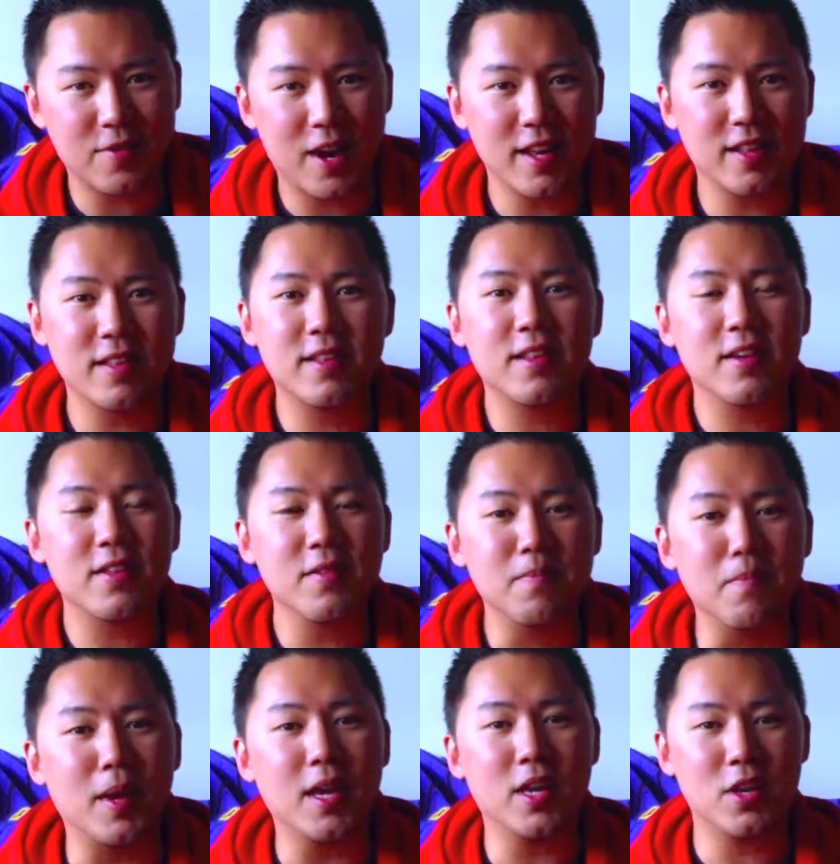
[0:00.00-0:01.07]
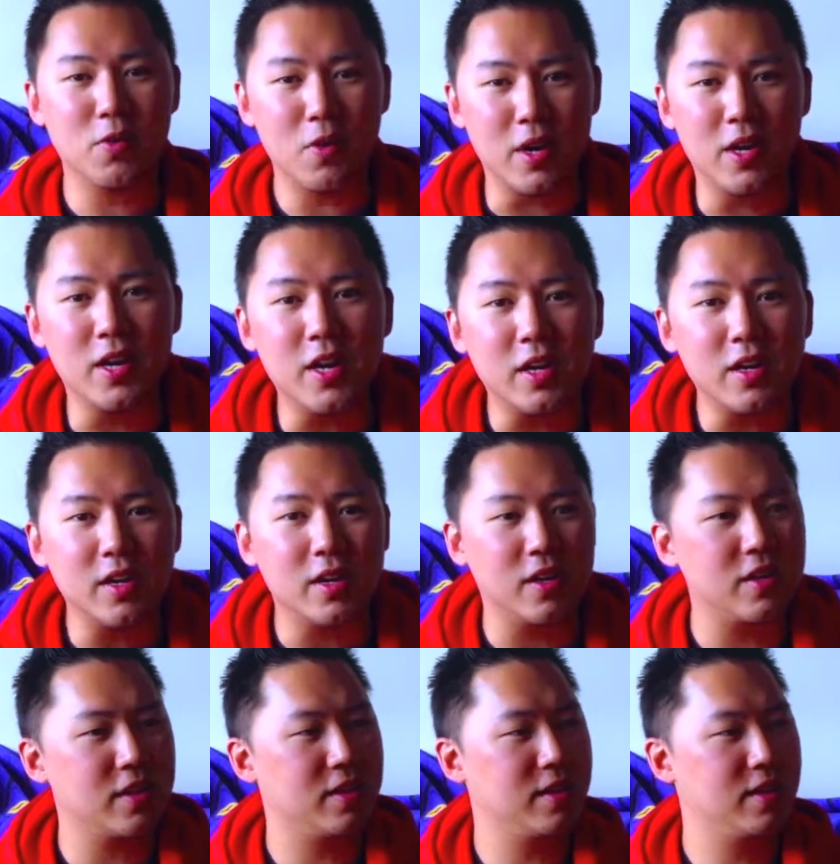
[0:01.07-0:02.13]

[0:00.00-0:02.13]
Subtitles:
Rises doesn't make you a nerd.